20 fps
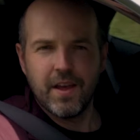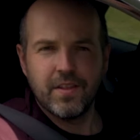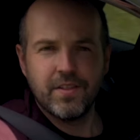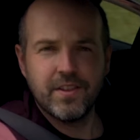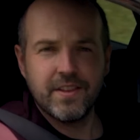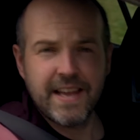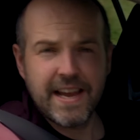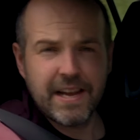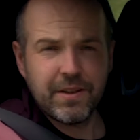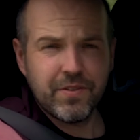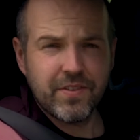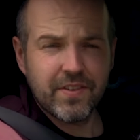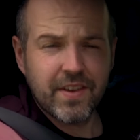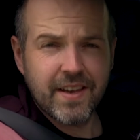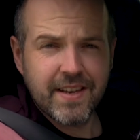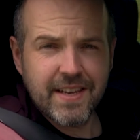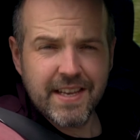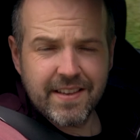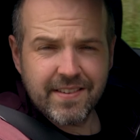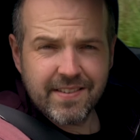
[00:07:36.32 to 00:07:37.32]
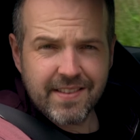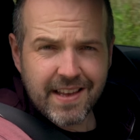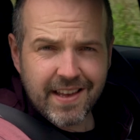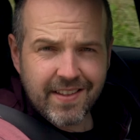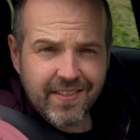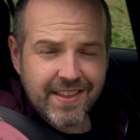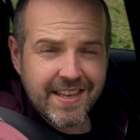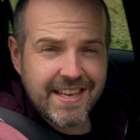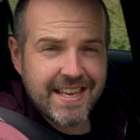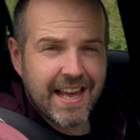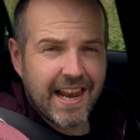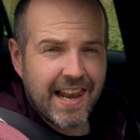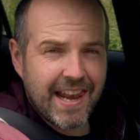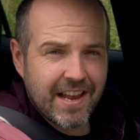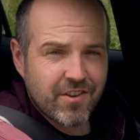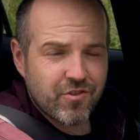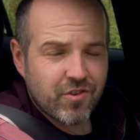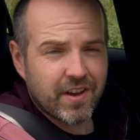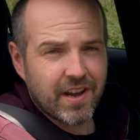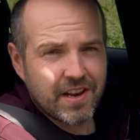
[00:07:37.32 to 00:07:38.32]
The downside is that the
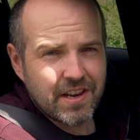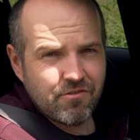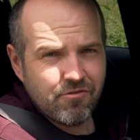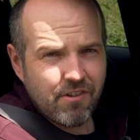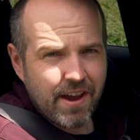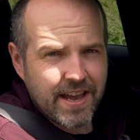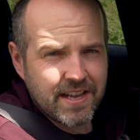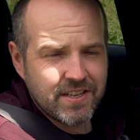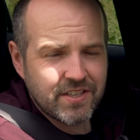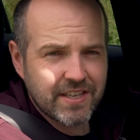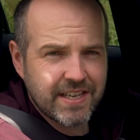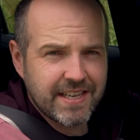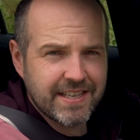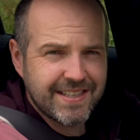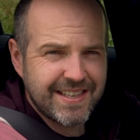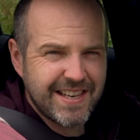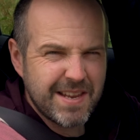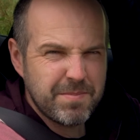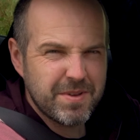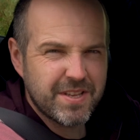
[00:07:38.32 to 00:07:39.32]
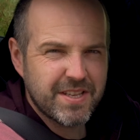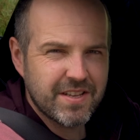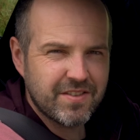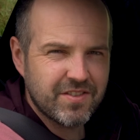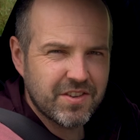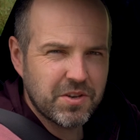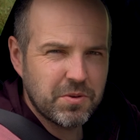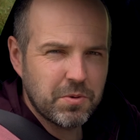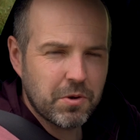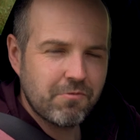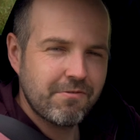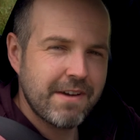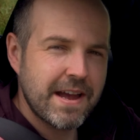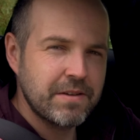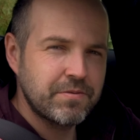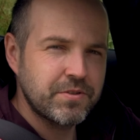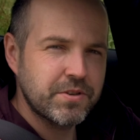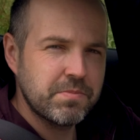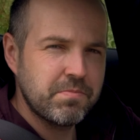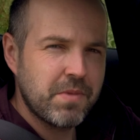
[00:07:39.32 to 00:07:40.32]
electric-only range is limited to
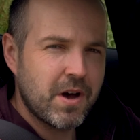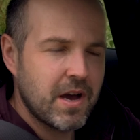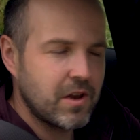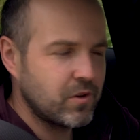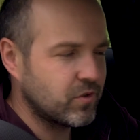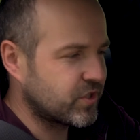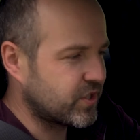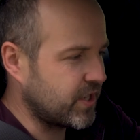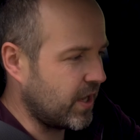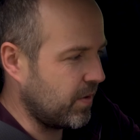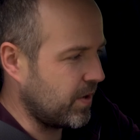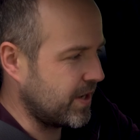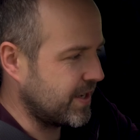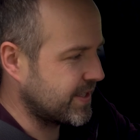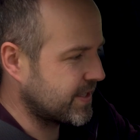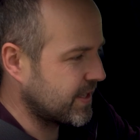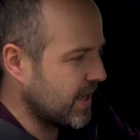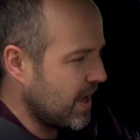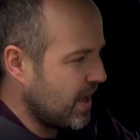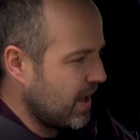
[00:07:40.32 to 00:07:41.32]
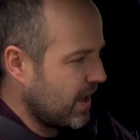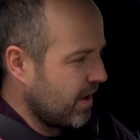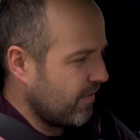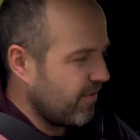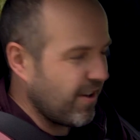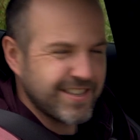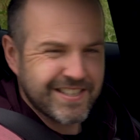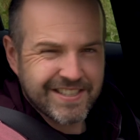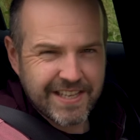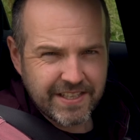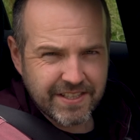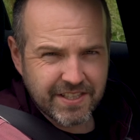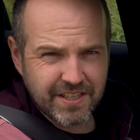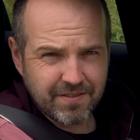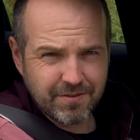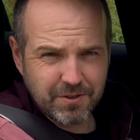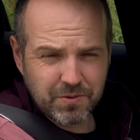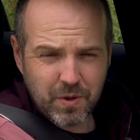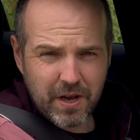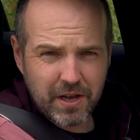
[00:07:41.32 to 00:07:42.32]
around a mile or so, and it's very
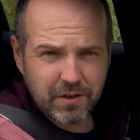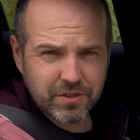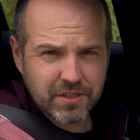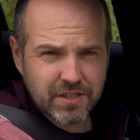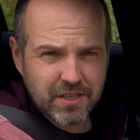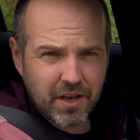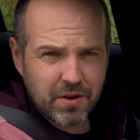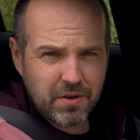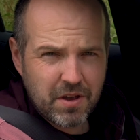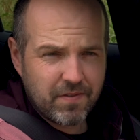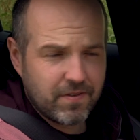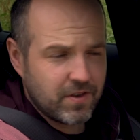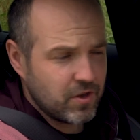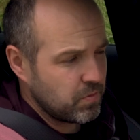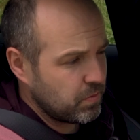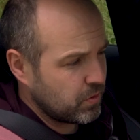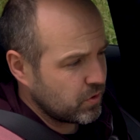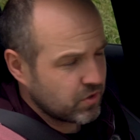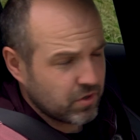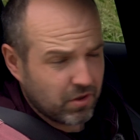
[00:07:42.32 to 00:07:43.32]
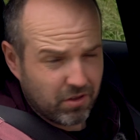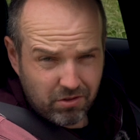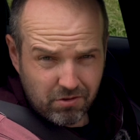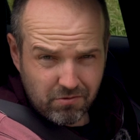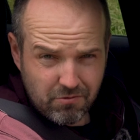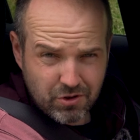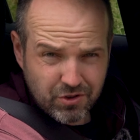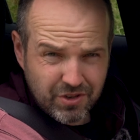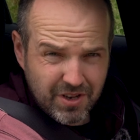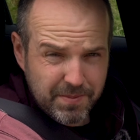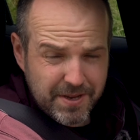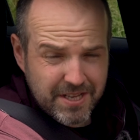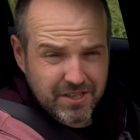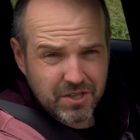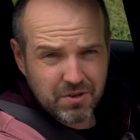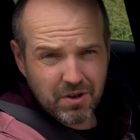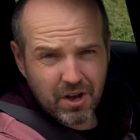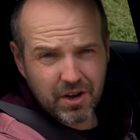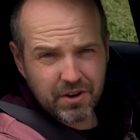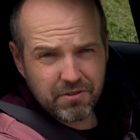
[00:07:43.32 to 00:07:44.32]
sensitive as well. So if you push the throttle a bit
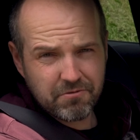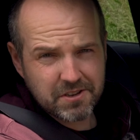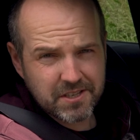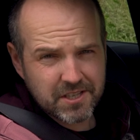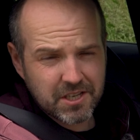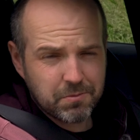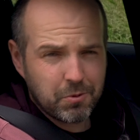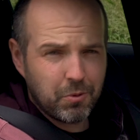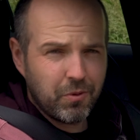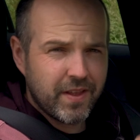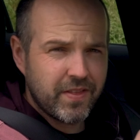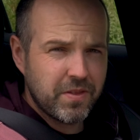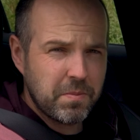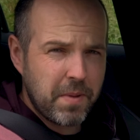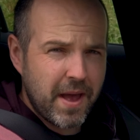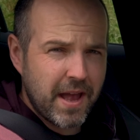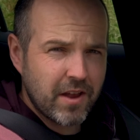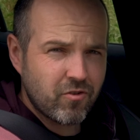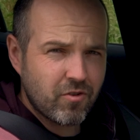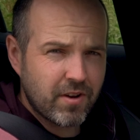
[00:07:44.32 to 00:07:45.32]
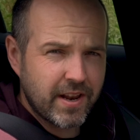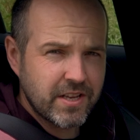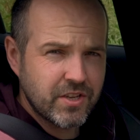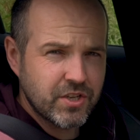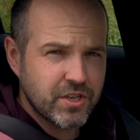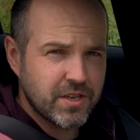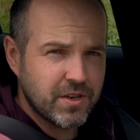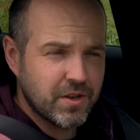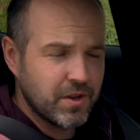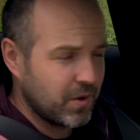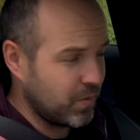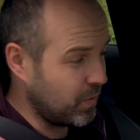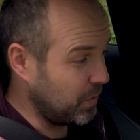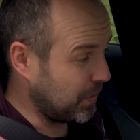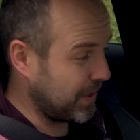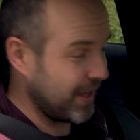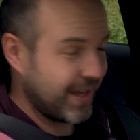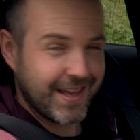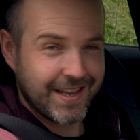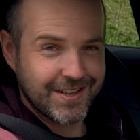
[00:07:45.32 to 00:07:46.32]
too hard, for example, then the petrol engine will
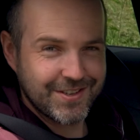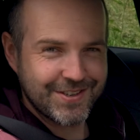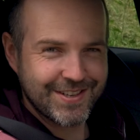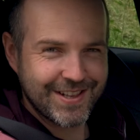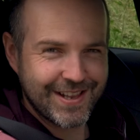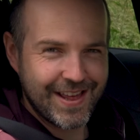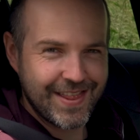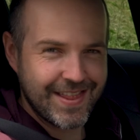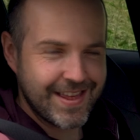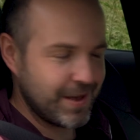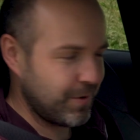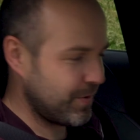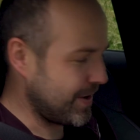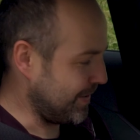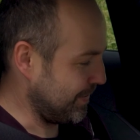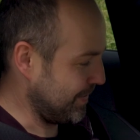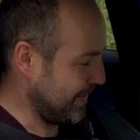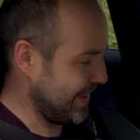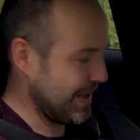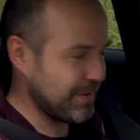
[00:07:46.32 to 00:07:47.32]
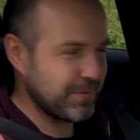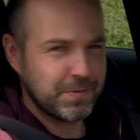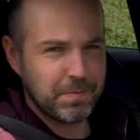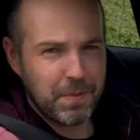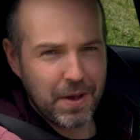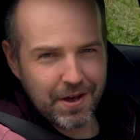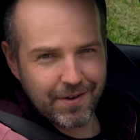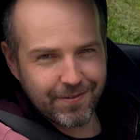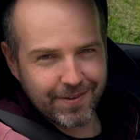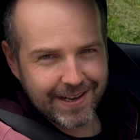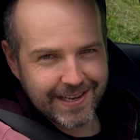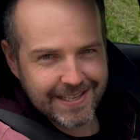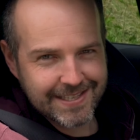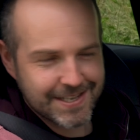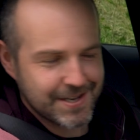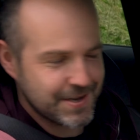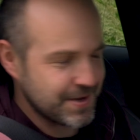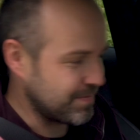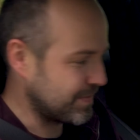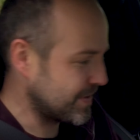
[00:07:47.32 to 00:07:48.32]
kick in just like that. Wow, that was perfectly
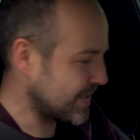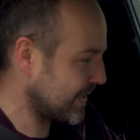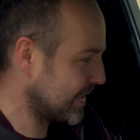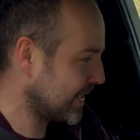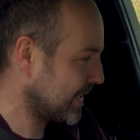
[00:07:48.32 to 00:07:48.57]
timed.